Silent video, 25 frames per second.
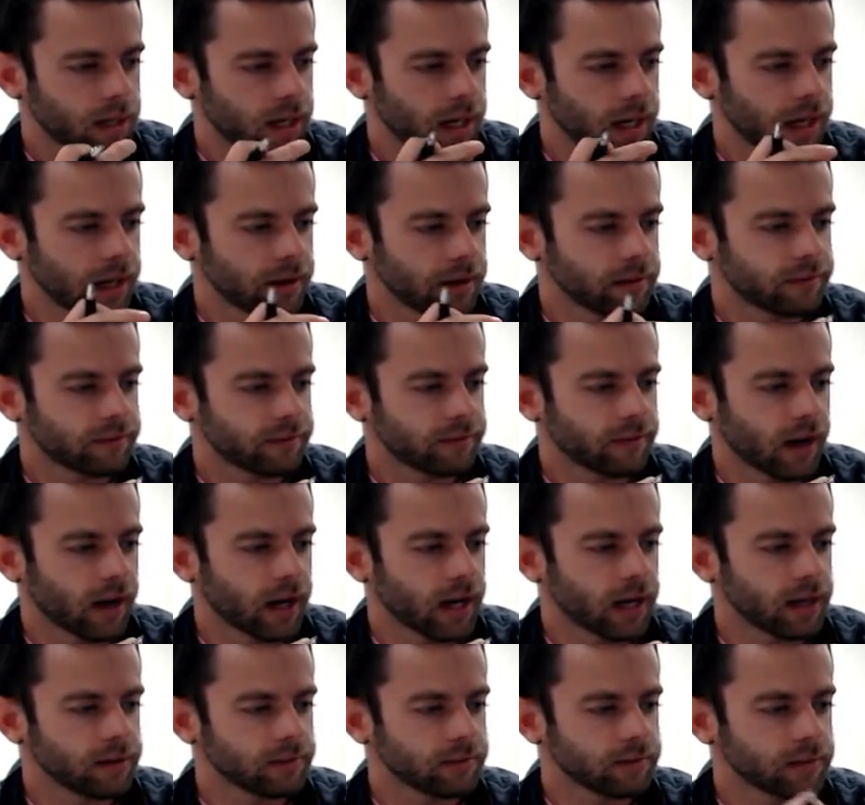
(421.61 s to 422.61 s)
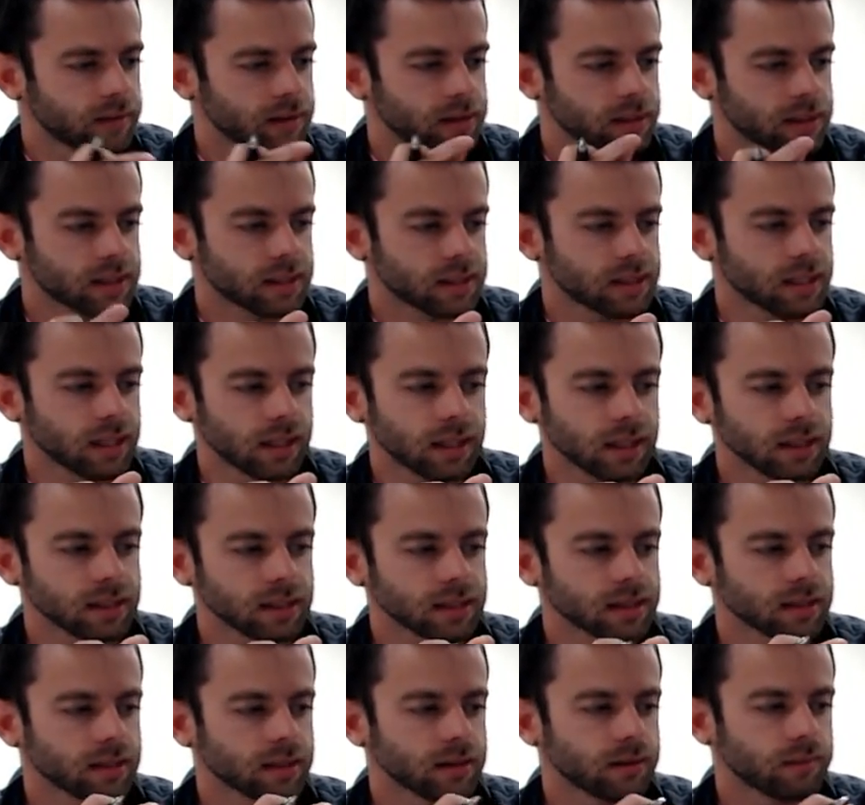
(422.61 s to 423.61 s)
I have 5,
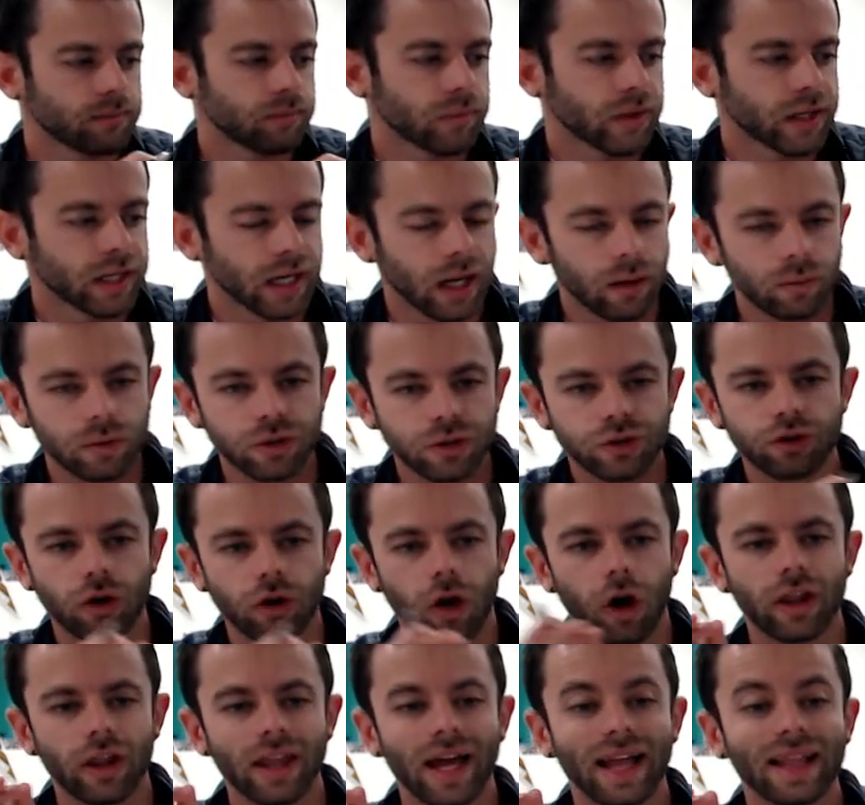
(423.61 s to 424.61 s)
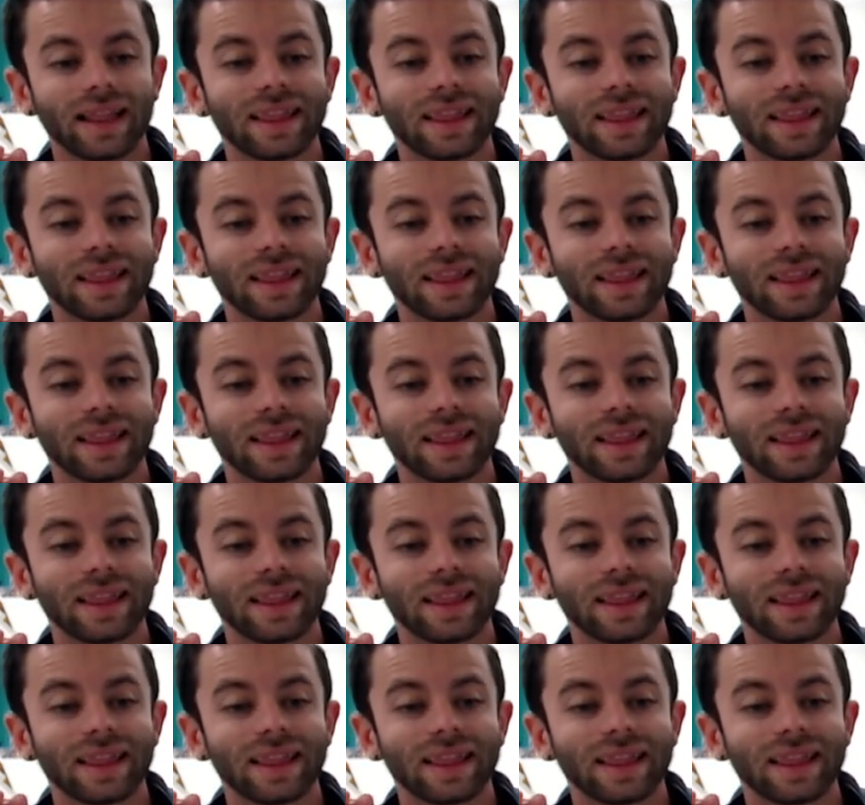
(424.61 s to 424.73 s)
6, and I would draw that